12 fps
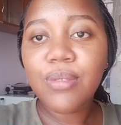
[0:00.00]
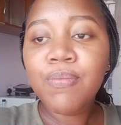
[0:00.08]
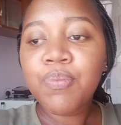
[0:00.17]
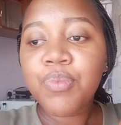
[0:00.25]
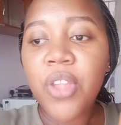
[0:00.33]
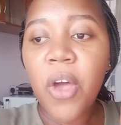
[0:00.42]

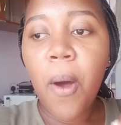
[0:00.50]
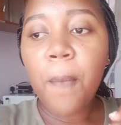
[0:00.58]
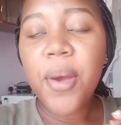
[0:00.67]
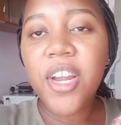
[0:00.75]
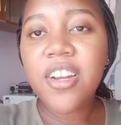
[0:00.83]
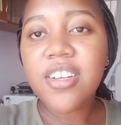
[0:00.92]
Now,
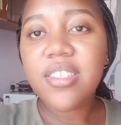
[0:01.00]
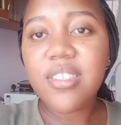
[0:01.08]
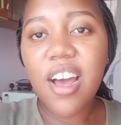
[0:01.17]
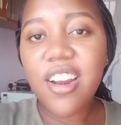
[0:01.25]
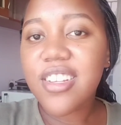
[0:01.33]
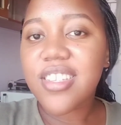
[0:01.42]
napenda
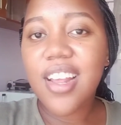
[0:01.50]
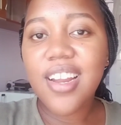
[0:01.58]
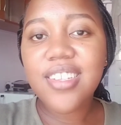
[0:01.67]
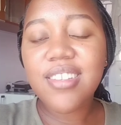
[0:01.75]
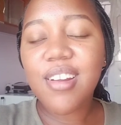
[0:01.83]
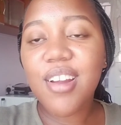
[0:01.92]

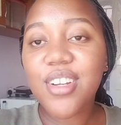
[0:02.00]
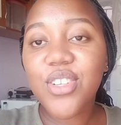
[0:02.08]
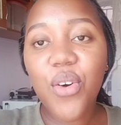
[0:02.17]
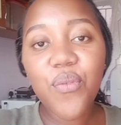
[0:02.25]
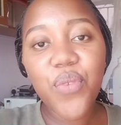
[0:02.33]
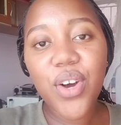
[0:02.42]
sana.
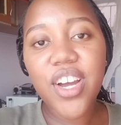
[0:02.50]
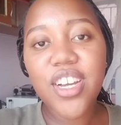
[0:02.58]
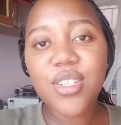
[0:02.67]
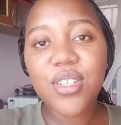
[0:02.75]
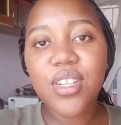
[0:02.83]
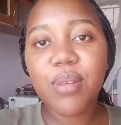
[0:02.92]
Don't forget to
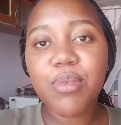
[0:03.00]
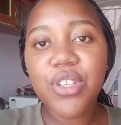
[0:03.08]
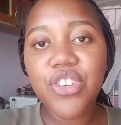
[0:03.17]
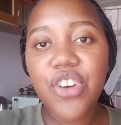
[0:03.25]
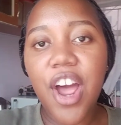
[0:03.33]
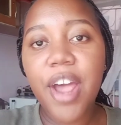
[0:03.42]

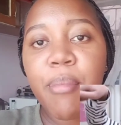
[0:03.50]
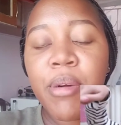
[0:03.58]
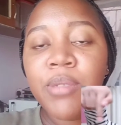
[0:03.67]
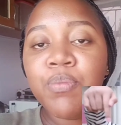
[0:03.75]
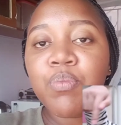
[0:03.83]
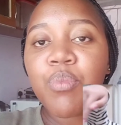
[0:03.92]
subscribe,
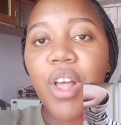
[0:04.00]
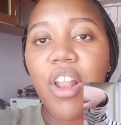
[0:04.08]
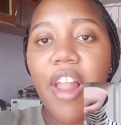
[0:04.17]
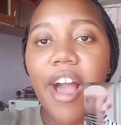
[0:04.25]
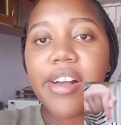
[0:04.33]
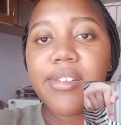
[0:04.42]

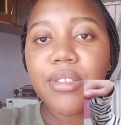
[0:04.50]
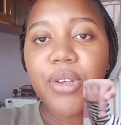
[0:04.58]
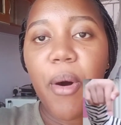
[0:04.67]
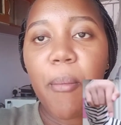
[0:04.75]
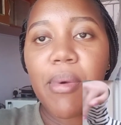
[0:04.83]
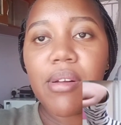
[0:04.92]
like,
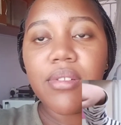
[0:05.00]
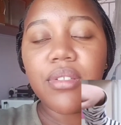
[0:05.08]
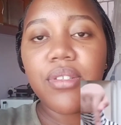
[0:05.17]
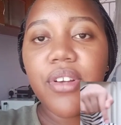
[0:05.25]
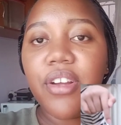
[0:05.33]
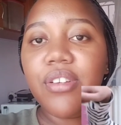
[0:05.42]
comment,
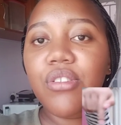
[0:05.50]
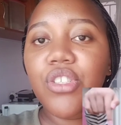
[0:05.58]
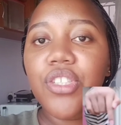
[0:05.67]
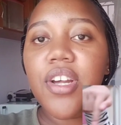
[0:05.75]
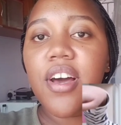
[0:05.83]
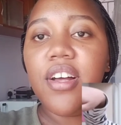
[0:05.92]
and
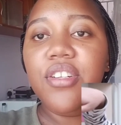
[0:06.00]
share.